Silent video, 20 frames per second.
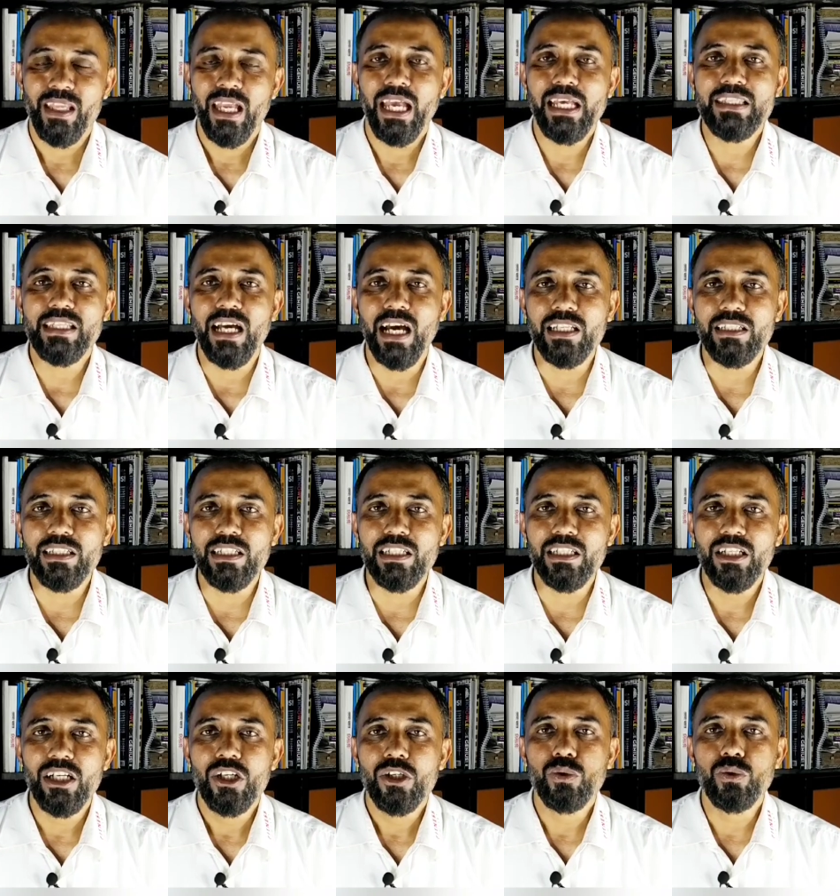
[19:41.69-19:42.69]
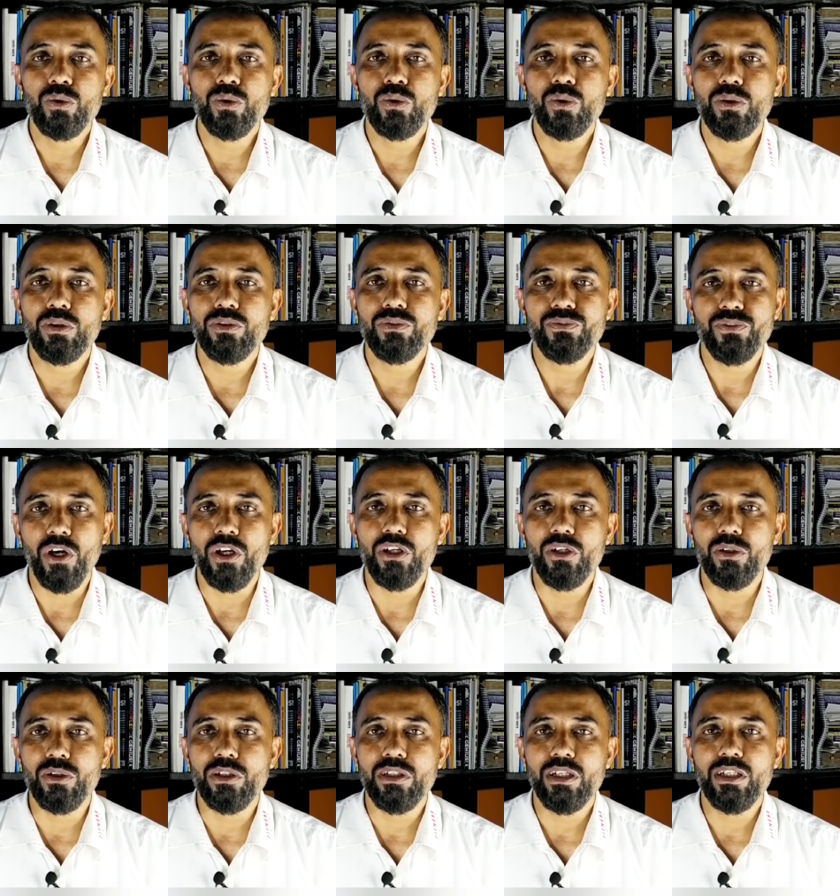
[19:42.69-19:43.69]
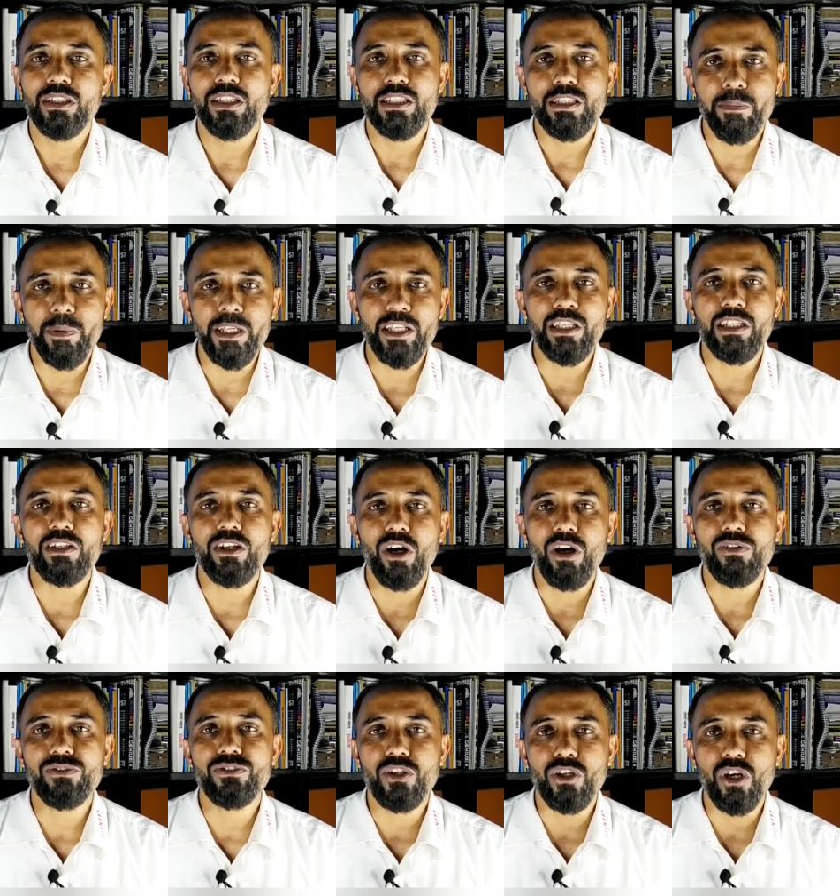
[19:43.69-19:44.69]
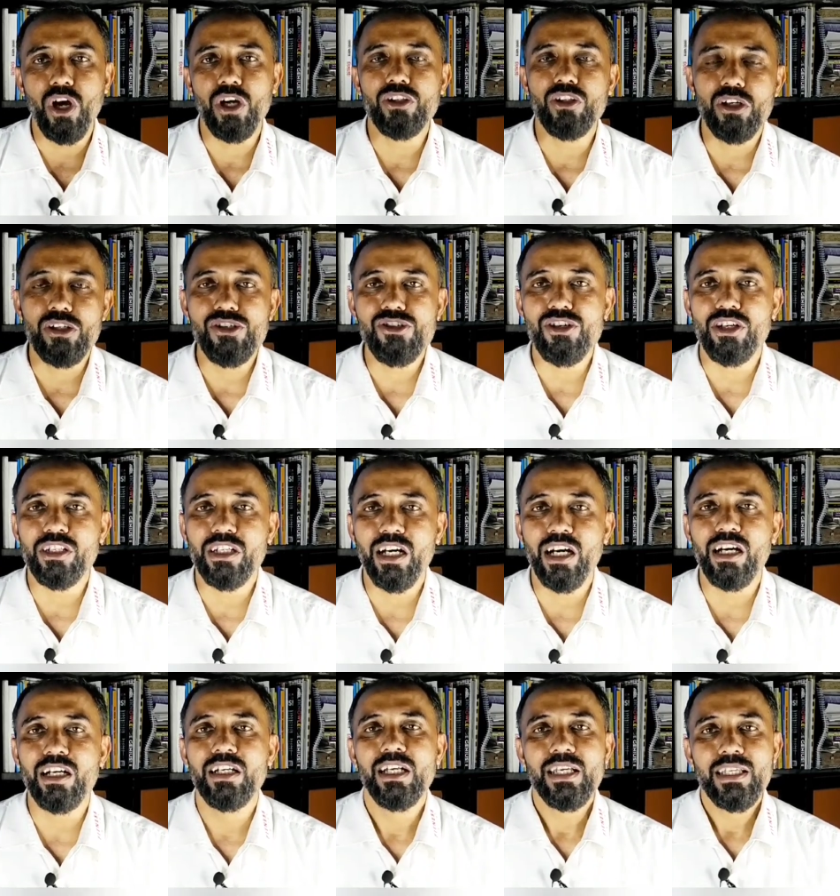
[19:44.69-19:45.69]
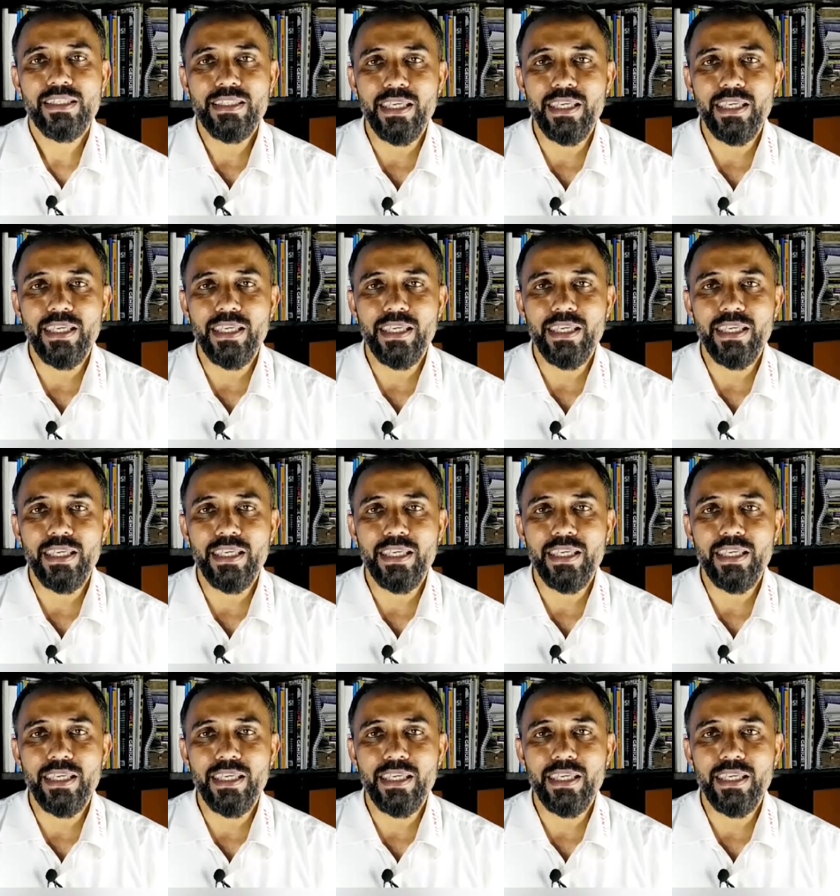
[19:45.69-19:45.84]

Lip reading: As Gandhi, who followed the spinning of cloth on charkha,